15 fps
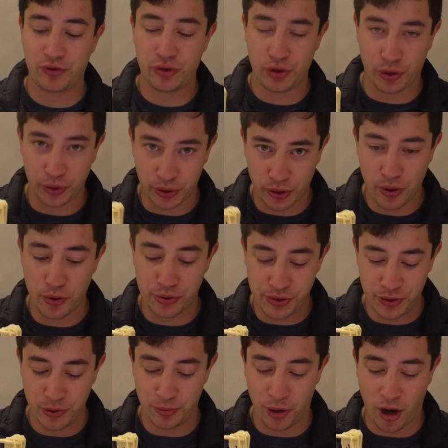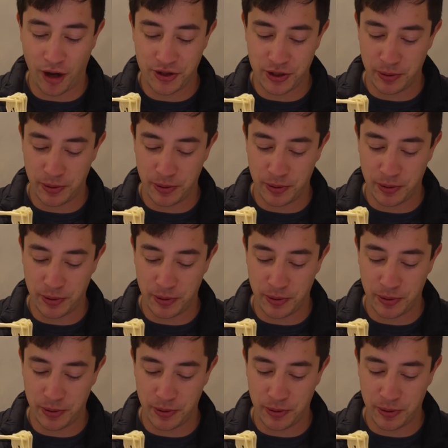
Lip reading: tonkotsu broth.